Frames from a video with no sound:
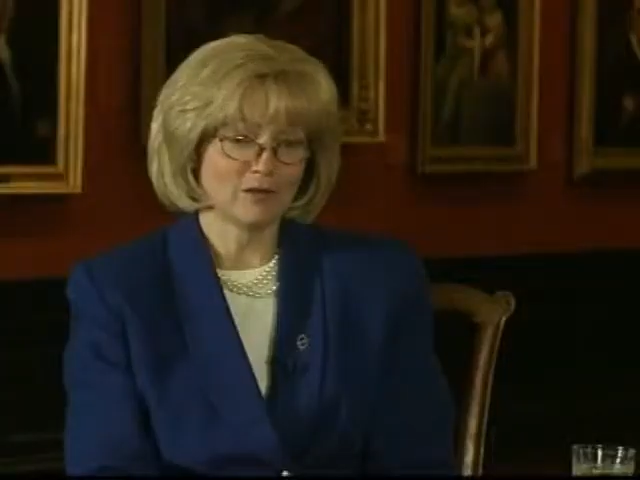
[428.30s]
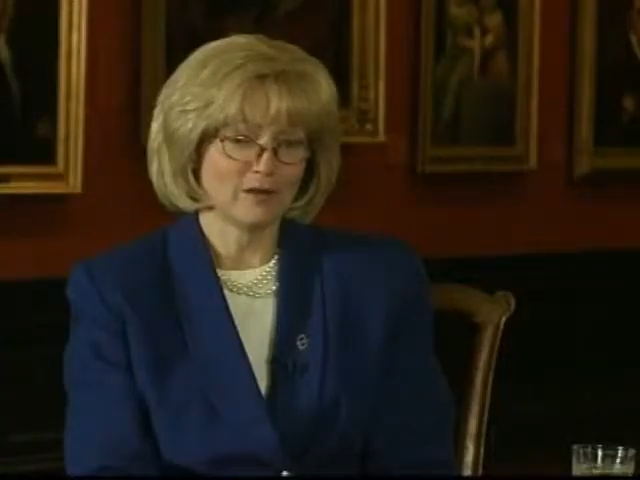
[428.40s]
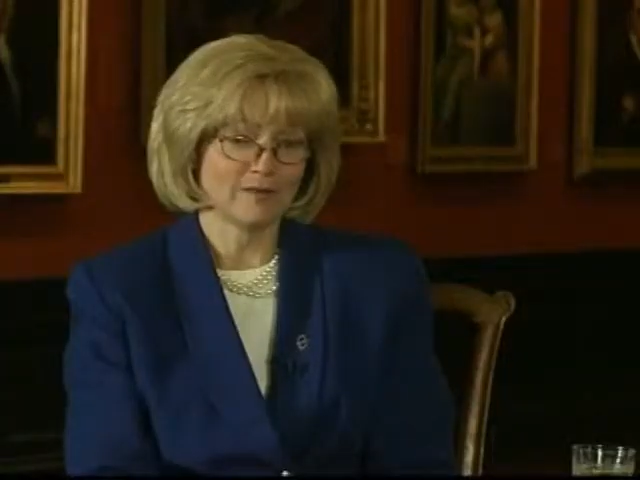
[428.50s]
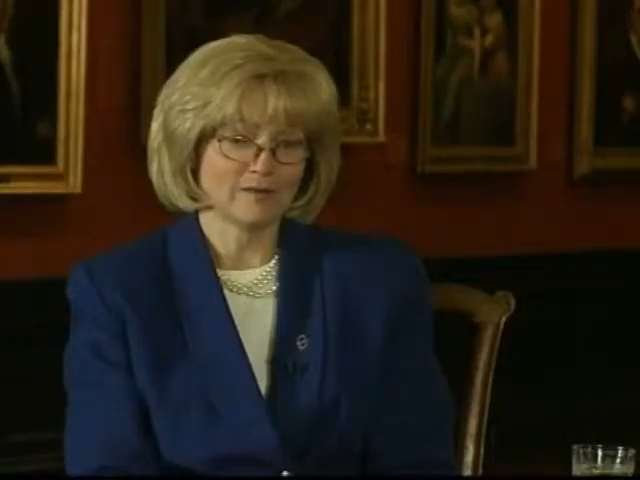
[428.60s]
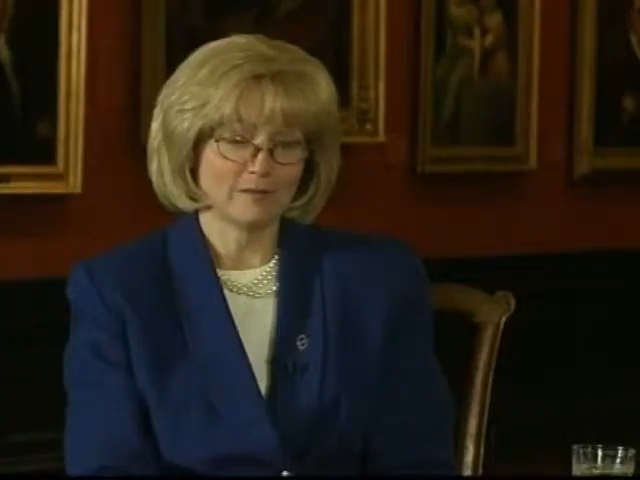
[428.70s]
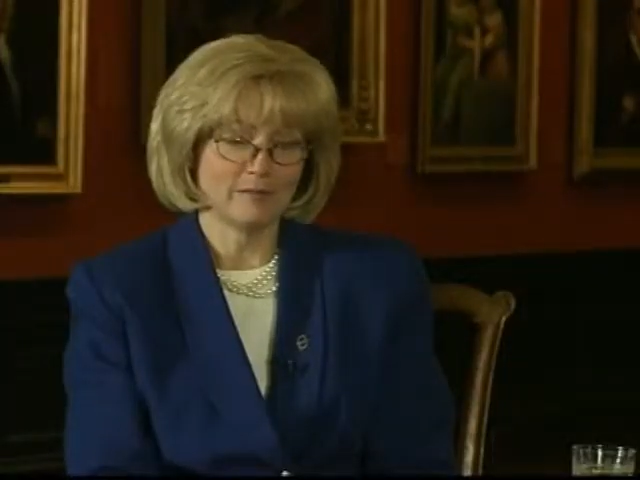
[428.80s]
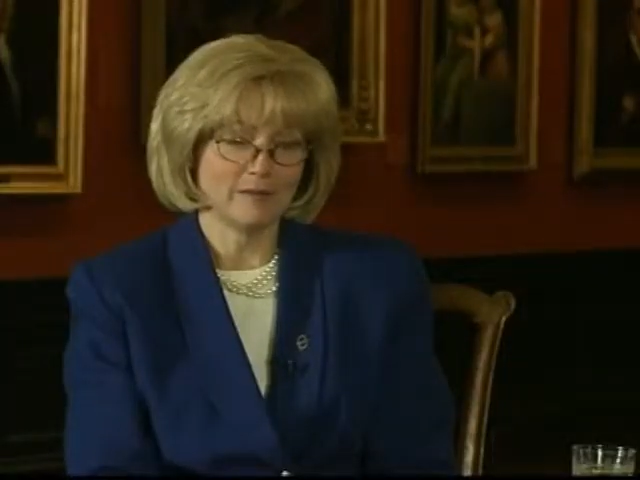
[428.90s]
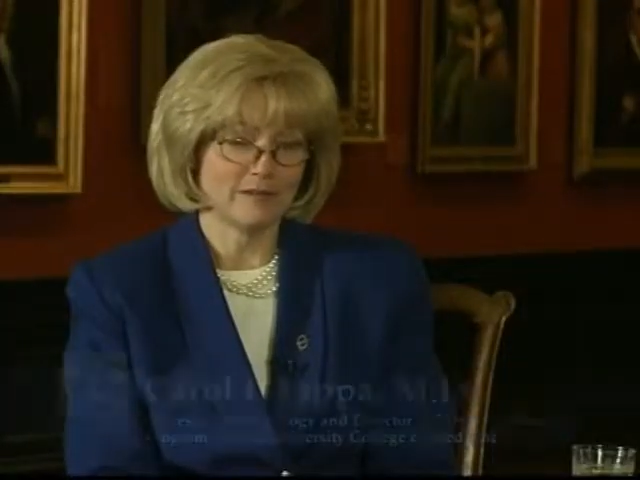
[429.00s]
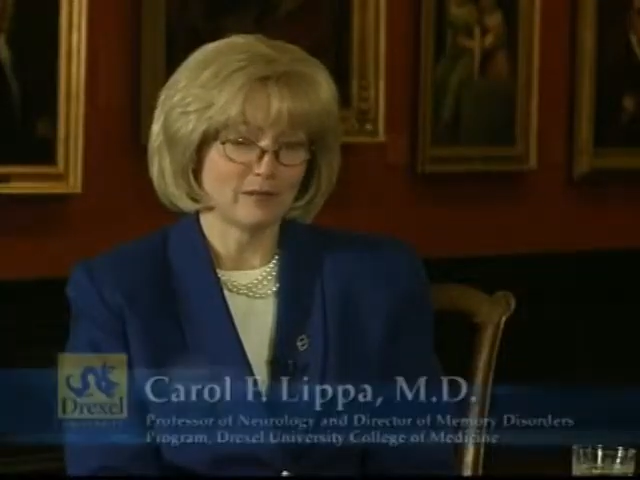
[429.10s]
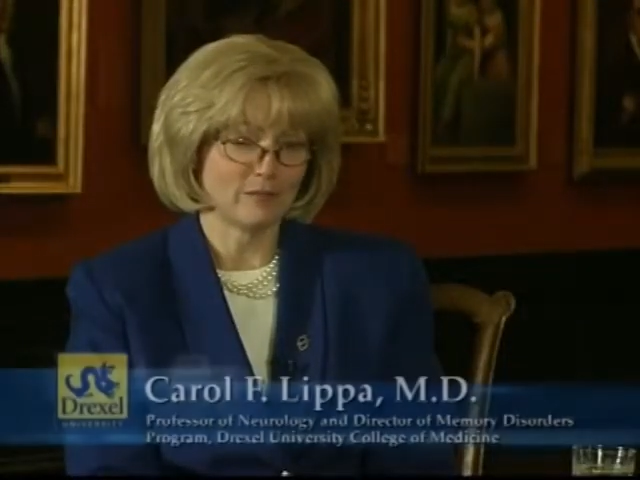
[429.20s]
the way from,
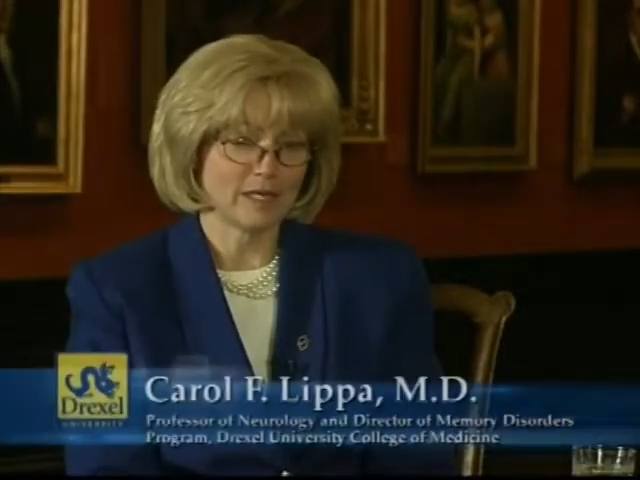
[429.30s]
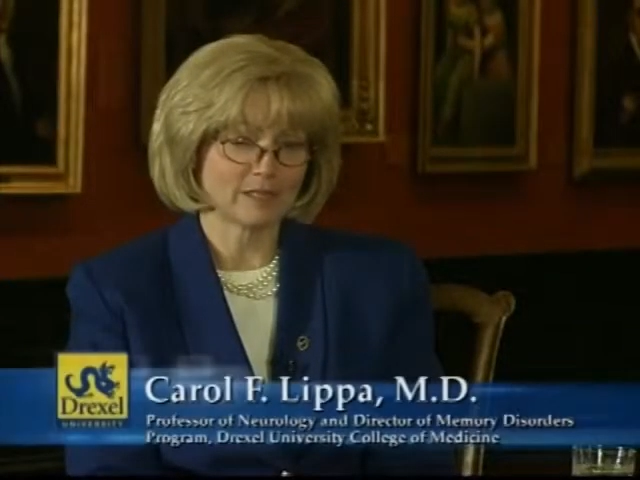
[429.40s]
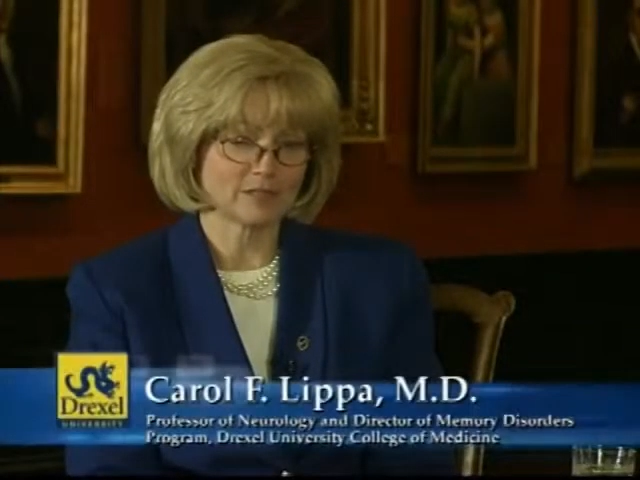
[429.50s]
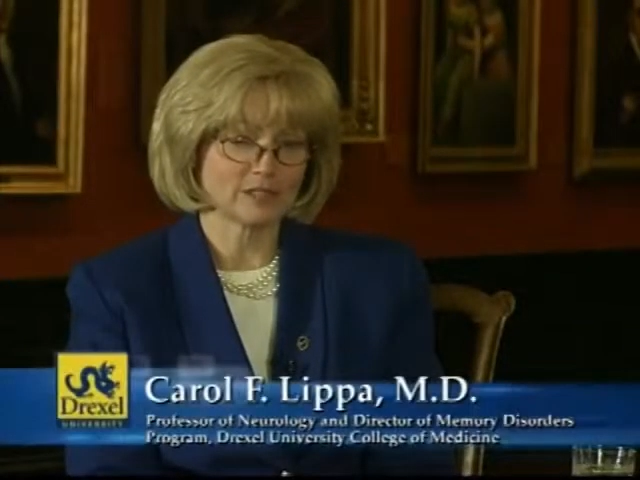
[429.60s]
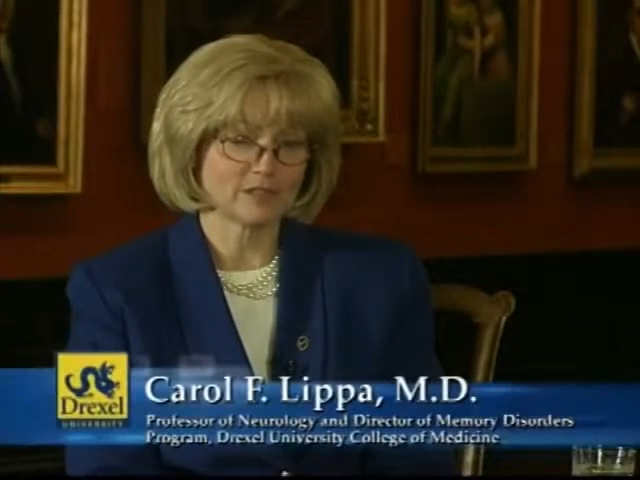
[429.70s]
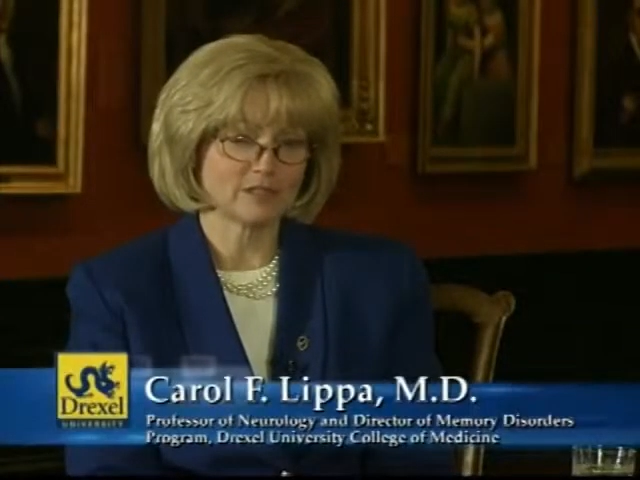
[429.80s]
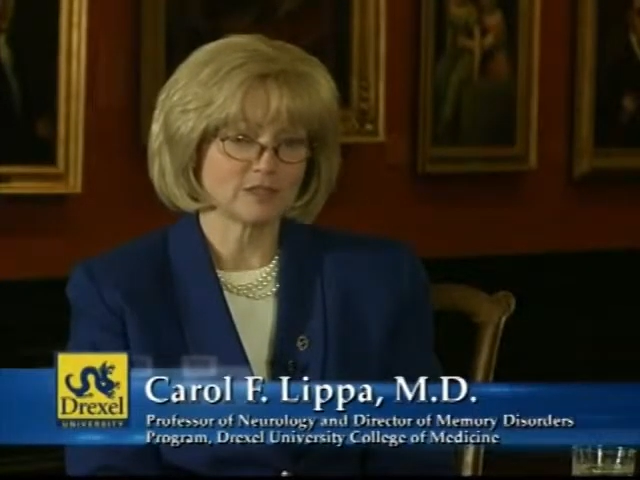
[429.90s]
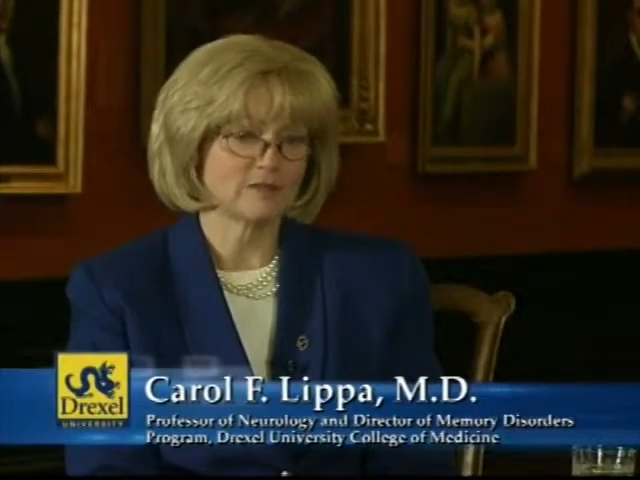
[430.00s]
you know, medical students.